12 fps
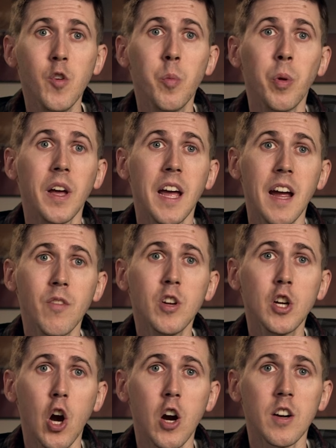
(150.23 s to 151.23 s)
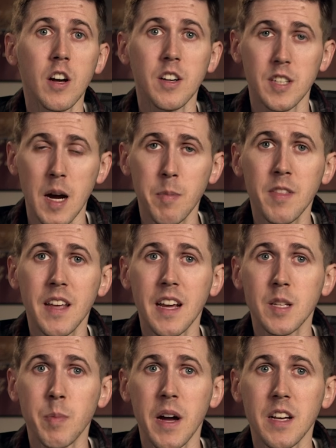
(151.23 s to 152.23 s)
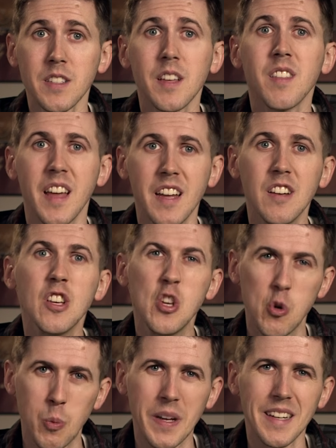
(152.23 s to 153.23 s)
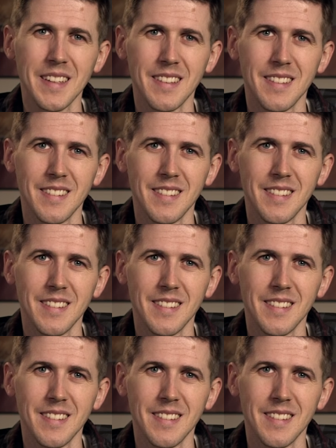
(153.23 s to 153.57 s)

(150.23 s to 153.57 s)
you play every card on top of the ace piles, then you win.